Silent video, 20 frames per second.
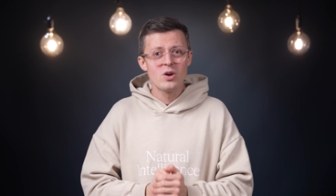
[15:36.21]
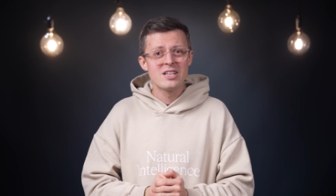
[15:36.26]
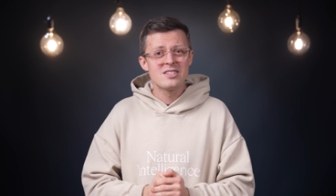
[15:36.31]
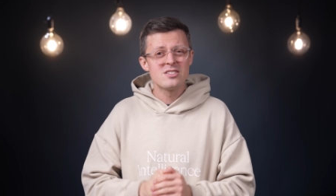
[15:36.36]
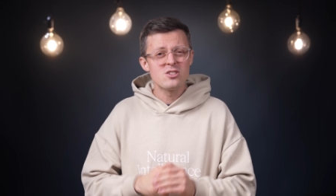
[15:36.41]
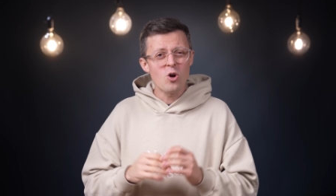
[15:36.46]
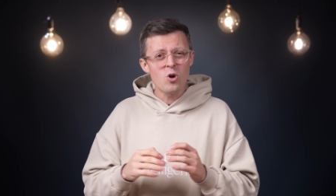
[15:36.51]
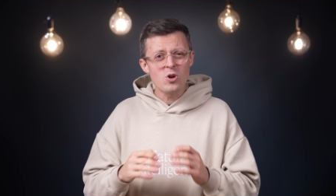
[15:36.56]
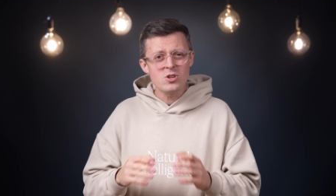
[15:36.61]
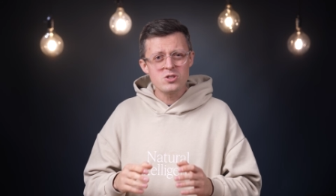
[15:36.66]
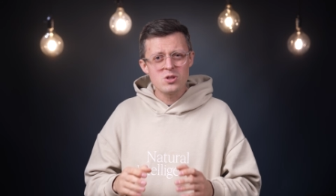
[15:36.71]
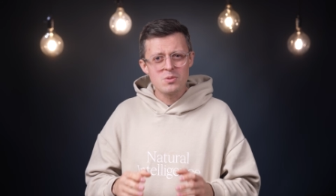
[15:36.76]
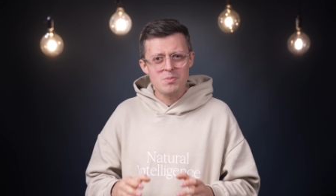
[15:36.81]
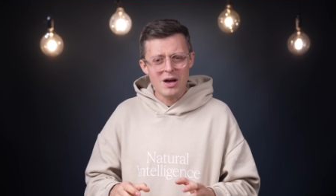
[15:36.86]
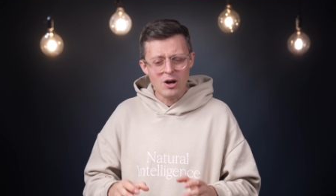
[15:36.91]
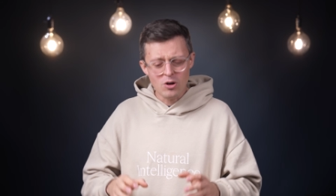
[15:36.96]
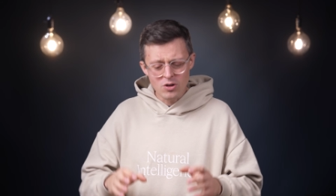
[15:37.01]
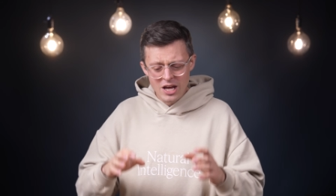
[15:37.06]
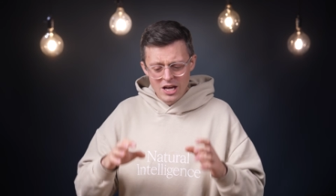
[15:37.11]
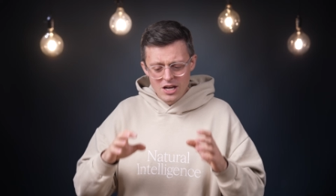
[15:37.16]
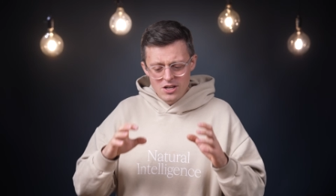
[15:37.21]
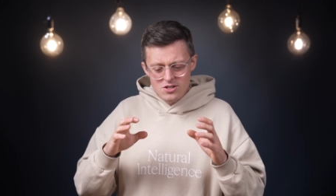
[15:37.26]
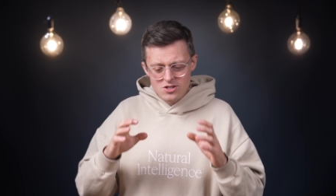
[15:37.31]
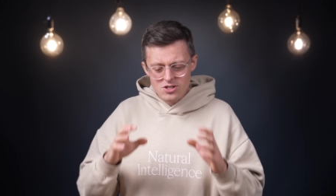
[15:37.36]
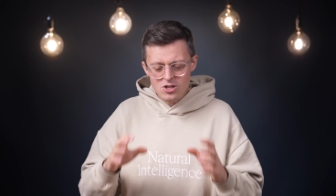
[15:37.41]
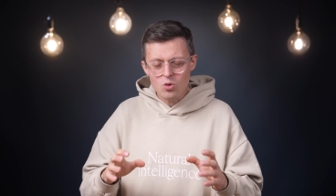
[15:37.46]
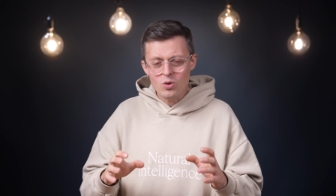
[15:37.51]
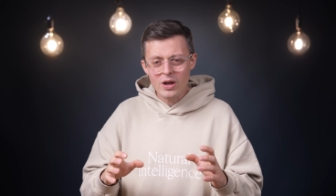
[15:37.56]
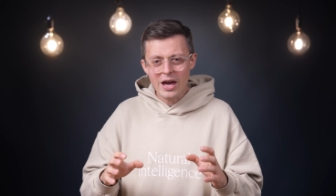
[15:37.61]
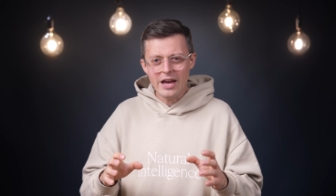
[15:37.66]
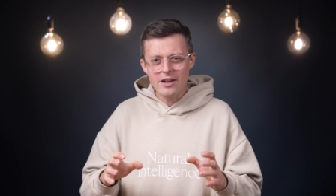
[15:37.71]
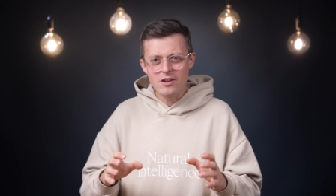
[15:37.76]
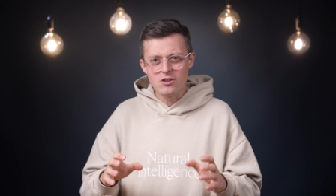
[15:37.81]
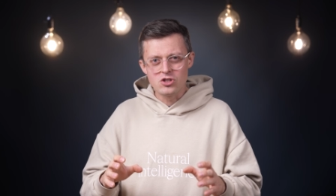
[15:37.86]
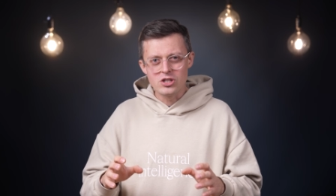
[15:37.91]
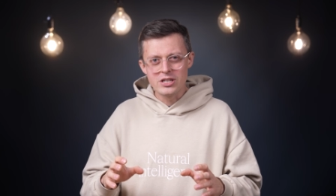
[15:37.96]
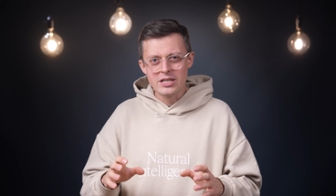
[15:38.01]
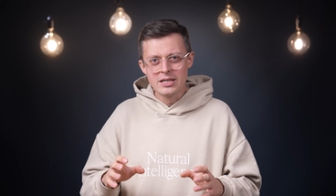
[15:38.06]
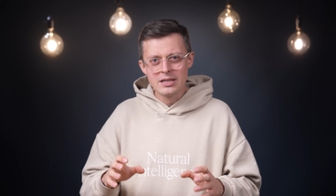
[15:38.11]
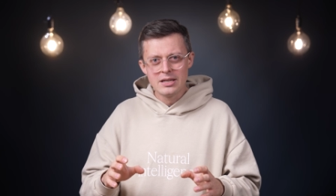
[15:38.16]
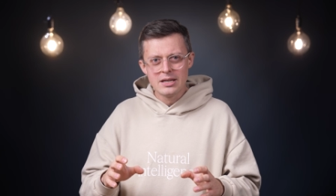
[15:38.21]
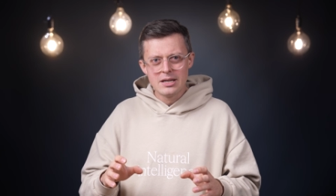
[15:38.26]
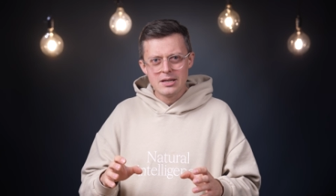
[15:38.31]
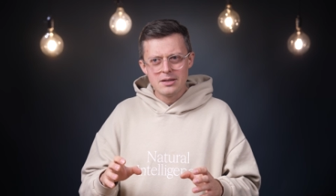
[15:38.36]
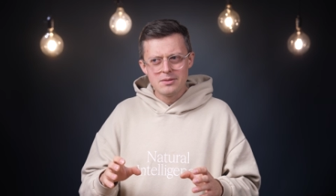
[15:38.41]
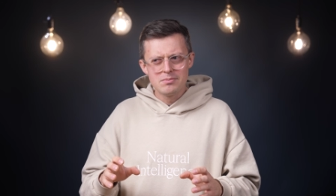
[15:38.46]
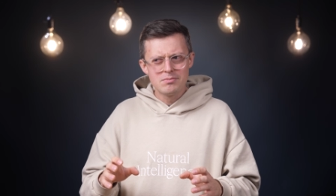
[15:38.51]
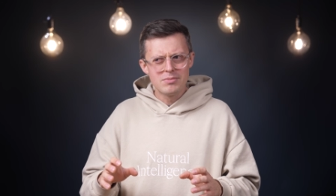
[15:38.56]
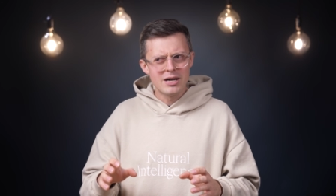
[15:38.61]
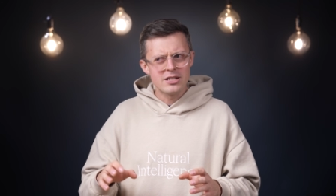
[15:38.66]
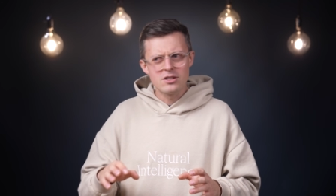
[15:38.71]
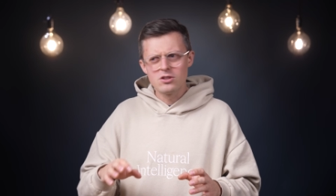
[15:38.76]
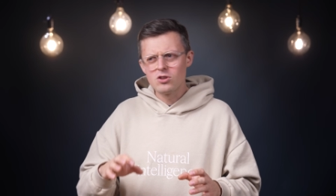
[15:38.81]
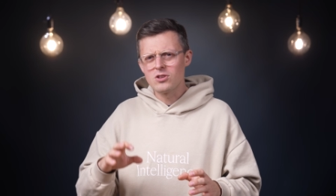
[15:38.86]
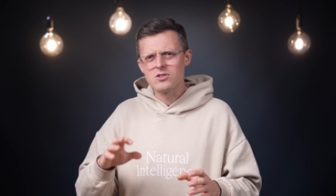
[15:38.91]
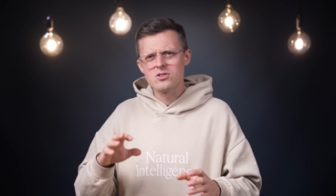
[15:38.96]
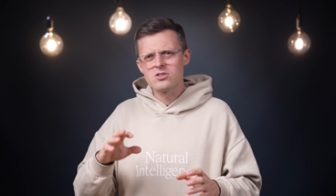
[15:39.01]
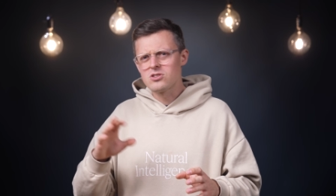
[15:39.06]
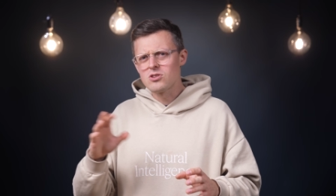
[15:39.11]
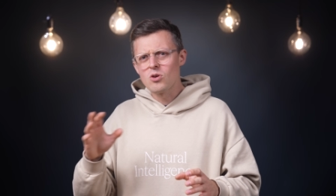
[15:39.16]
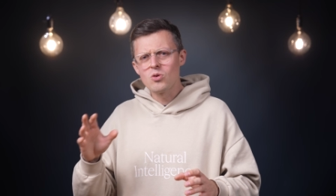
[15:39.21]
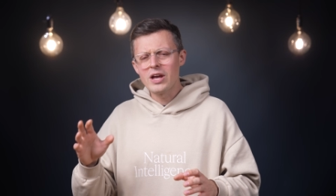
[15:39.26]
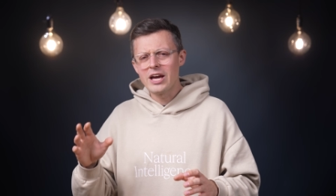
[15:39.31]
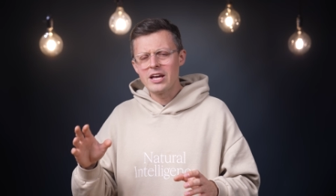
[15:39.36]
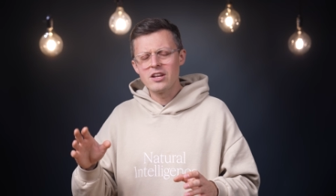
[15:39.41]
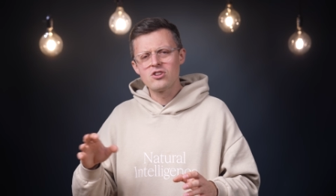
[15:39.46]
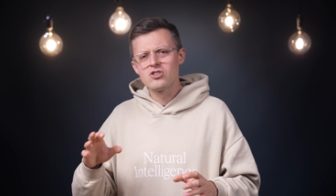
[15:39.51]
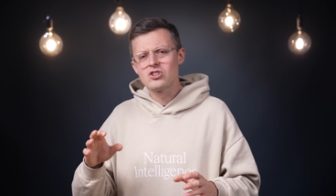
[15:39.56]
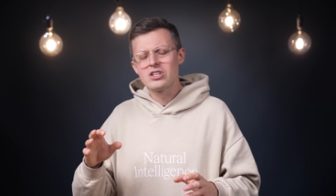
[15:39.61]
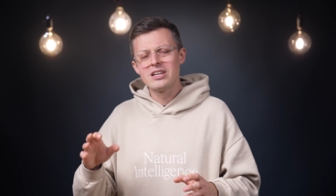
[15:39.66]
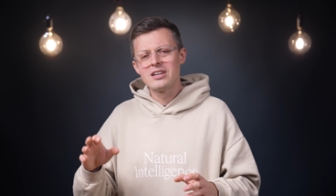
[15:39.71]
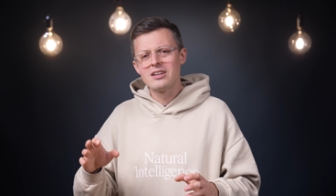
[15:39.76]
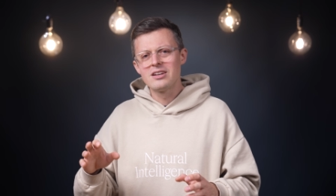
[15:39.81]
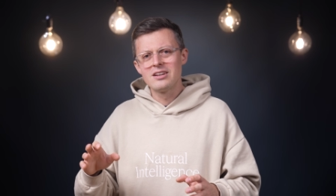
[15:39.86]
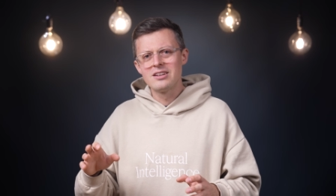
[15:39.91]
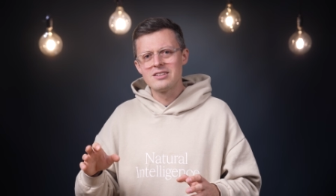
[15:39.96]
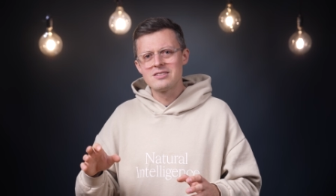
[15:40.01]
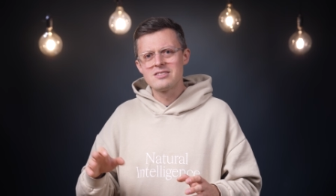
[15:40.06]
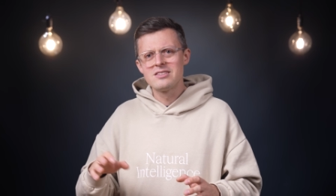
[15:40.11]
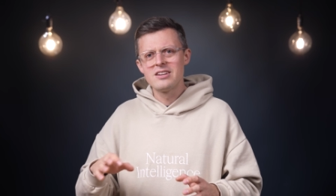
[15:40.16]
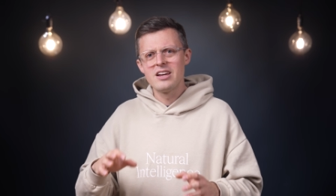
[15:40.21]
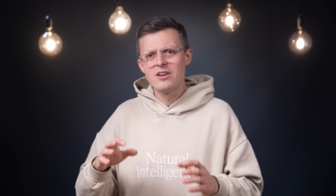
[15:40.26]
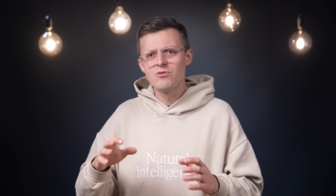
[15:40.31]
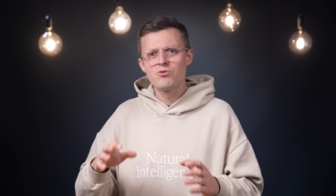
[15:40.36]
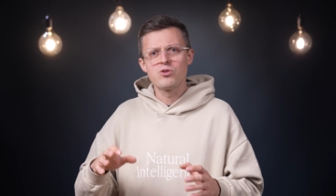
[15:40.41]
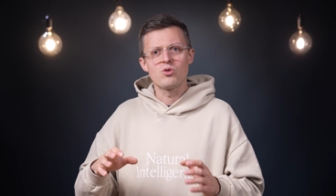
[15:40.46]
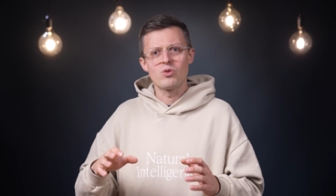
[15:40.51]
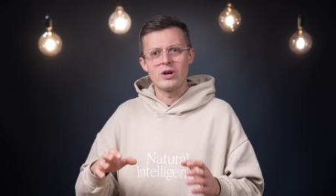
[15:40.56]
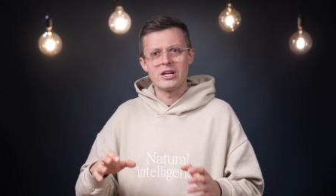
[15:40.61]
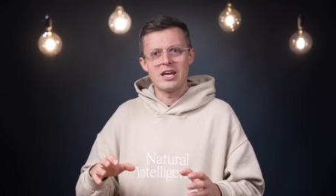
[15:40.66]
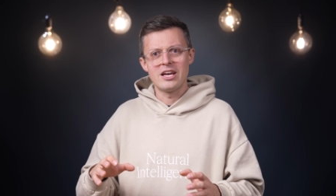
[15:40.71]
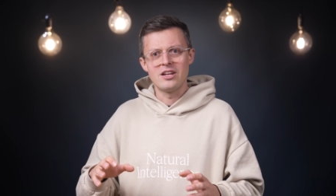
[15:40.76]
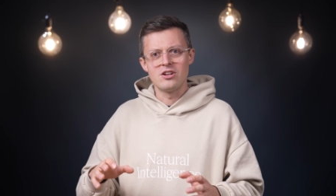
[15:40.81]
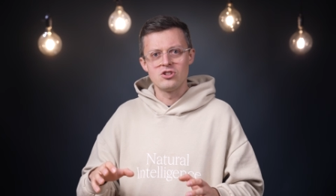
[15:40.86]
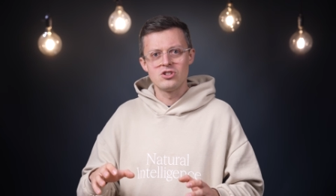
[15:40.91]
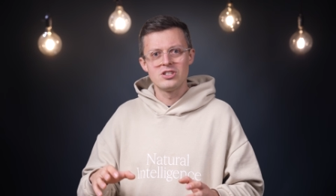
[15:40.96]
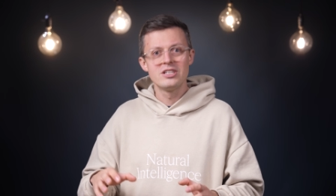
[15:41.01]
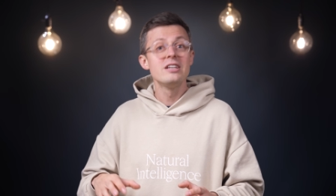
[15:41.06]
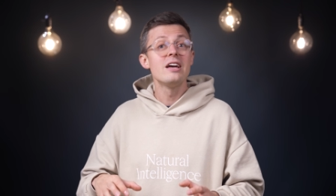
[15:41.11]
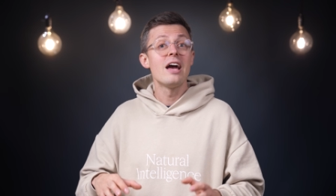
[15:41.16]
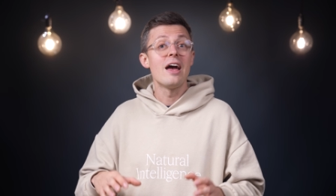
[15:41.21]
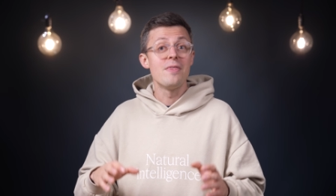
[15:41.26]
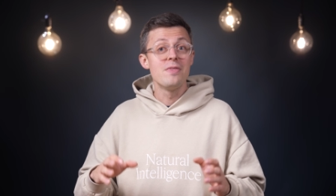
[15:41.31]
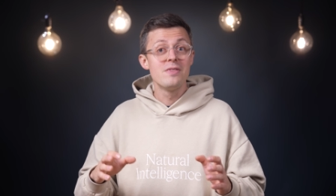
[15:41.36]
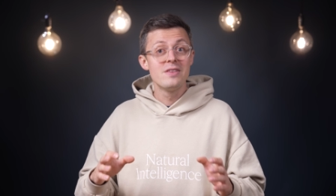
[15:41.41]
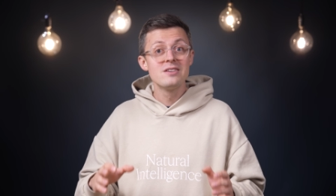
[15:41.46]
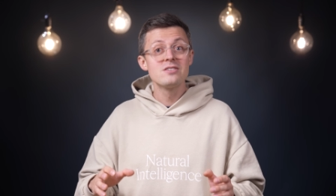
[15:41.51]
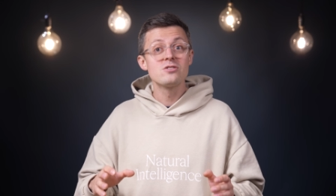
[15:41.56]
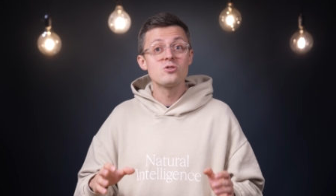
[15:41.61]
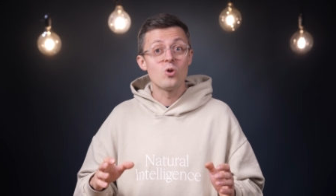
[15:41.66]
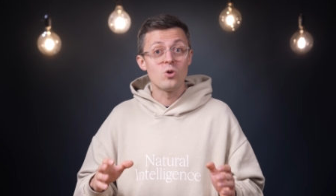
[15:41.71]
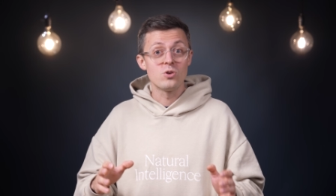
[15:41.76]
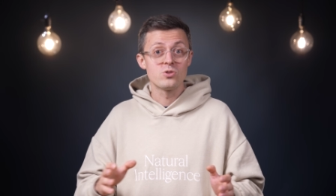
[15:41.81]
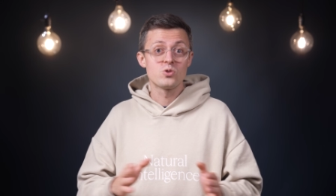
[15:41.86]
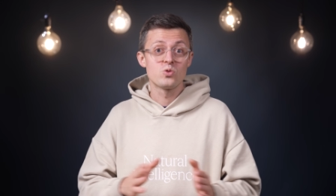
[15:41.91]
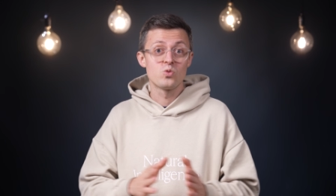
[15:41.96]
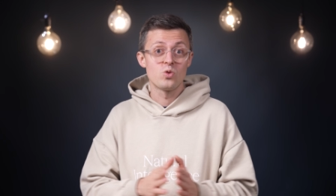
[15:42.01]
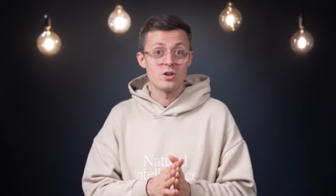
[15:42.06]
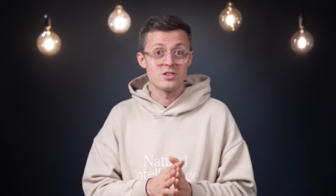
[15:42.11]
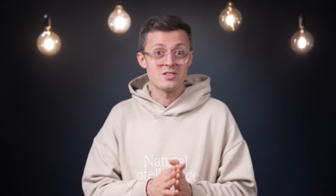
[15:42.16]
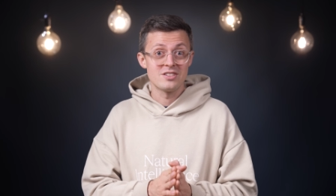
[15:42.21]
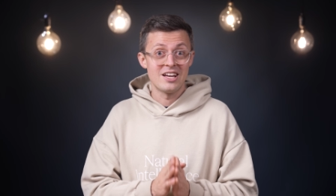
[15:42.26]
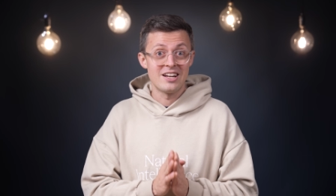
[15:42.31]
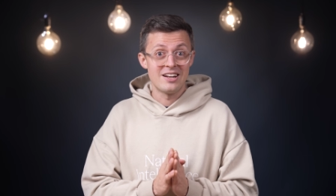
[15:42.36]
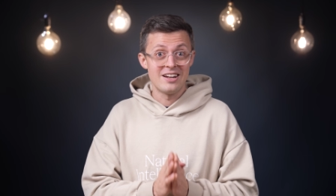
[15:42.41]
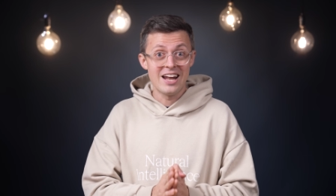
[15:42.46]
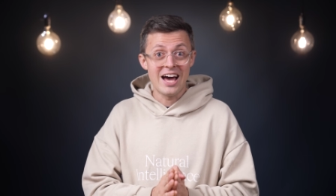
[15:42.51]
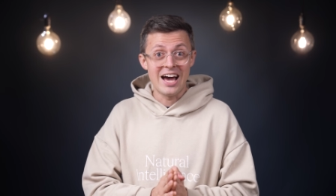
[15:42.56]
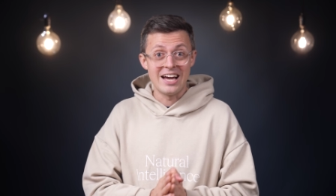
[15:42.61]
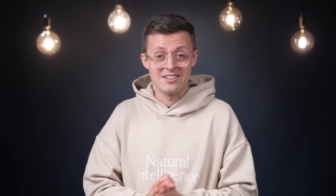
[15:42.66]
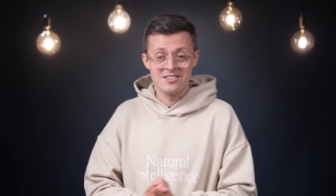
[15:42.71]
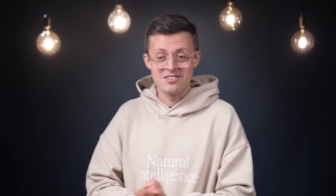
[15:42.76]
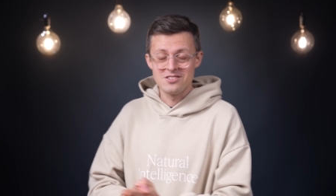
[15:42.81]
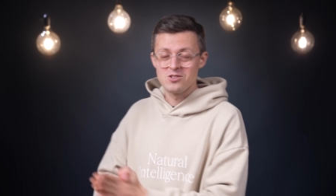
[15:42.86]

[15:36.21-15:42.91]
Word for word: It's also about solar energy but not solar energy, it's infrared energy, and this also works at night.